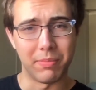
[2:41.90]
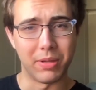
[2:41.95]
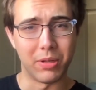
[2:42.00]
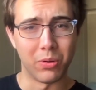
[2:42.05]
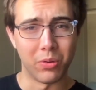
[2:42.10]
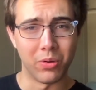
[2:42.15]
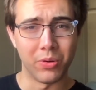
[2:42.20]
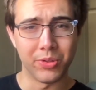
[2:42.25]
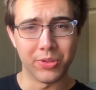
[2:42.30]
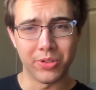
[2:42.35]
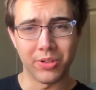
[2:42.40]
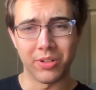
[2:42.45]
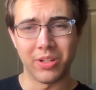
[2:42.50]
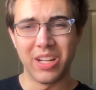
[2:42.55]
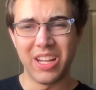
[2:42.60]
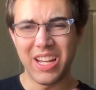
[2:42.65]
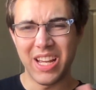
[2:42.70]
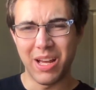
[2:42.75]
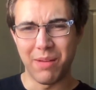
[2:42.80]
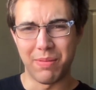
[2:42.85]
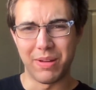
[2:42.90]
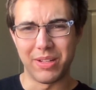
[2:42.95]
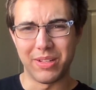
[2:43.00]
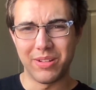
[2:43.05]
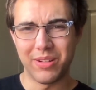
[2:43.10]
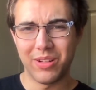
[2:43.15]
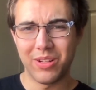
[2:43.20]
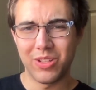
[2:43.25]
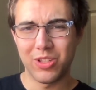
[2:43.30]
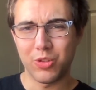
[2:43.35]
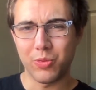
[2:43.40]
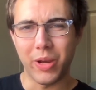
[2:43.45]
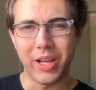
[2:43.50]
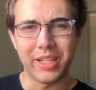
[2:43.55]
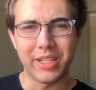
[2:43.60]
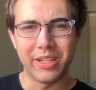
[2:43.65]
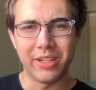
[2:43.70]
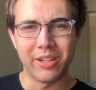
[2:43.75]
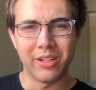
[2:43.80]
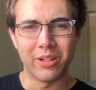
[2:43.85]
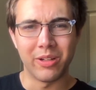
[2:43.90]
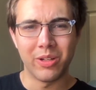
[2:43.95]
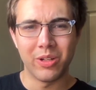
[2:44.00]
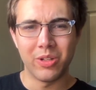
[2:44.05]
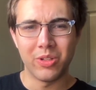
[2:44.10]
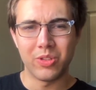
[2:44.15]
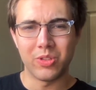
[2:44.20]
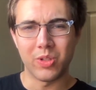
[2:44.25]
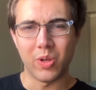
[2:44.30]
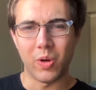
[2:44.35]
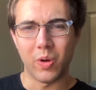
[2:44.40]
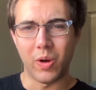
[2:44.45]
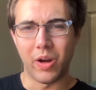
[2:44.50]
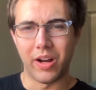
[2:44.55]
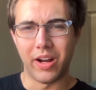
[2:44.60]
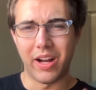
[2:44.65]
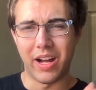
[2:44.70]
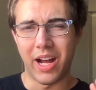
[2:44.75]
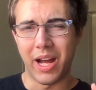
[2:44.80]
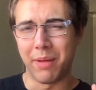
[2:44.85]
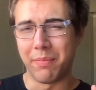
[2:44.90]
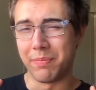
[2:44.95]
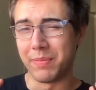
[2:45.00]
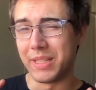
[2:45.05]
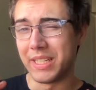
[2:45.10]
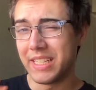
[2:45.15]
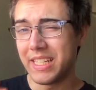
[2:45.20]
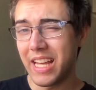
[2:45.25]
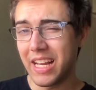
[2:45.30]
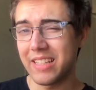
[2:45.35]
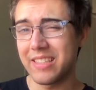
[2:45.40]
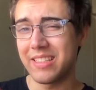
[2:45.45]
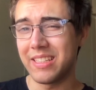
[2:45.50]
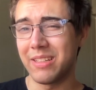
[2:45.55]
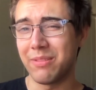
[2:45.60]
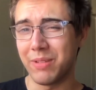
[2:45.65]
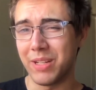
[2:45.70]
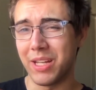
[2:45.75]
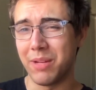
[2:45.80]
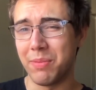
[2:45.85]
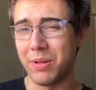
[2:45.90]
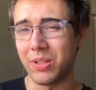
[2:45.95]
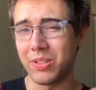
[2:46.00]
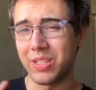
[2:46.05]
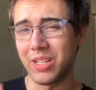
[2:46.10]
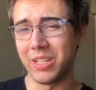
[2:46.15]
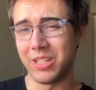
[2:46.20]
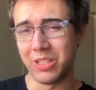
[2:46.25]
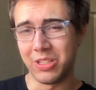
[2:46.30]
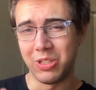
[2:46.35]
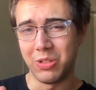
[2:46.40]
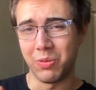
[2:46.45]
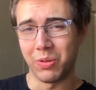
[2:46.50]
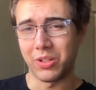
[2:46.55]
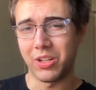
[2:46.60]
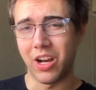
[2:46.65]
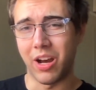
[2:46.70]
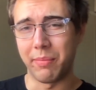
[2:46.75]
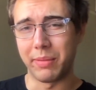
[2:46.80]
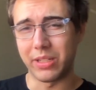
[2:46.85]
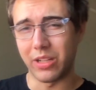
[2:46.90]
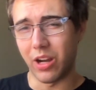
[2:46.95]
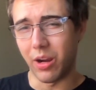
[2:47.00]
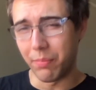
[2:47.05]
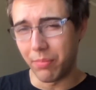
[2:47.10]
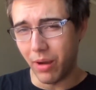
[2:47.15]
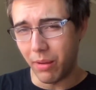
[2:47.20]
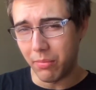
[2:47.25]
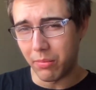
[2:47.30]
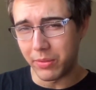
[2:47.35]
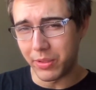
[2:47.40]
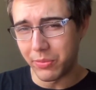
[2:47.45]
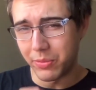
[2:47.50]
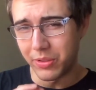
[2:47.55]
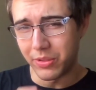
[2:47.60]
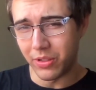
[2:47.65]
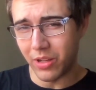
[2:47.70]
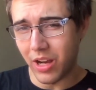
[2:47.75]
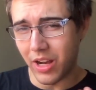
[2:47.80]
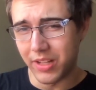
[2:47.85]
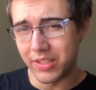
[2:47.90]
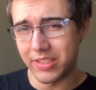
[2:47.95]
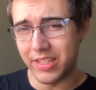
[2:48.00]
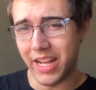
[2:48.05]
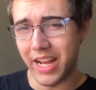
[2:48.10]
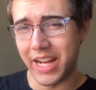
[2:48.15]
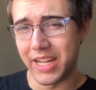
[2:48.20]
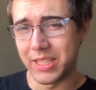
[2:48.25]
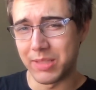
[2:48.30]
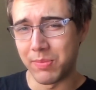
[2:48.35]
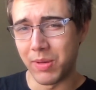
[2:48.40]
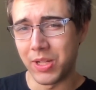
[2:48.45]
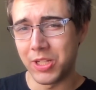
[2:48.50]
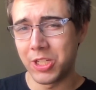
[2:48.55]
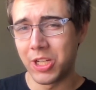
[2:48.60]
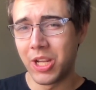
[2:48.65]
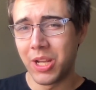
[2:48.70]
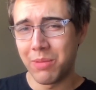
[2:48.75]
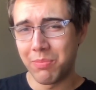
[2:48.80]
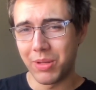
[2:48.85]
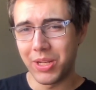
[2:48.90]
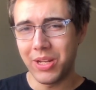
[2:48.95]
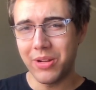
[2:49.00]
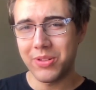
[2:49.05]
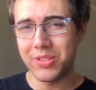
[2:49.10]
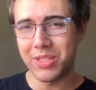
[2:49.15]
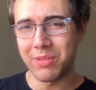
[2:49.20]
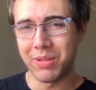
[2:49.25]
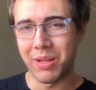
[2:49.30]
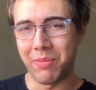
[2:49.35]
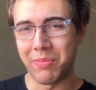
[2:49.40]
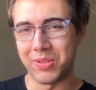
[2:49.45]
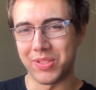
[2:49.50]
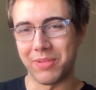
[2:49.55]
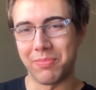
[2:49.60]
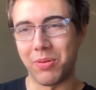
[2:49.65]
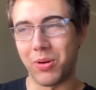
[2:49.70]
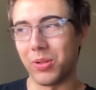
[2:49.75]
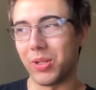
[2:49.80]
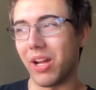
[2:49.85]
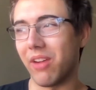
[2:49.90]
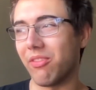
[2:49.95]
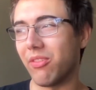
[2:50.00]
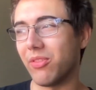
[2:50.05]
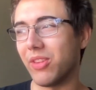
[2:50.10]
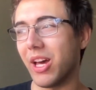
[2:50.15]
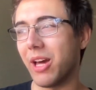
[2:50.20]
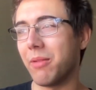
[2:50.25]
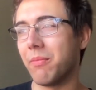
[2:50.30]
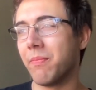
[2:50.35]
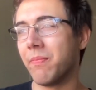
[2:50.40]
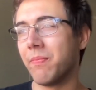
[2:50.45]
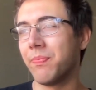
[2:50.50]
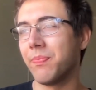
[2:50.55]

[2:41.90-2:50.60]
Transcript: a bit older, a bit swankier, so I'm guessing rehabilitating a newer Comet car probably wouldn't cost as much, but here are some numbers I pulled off of that.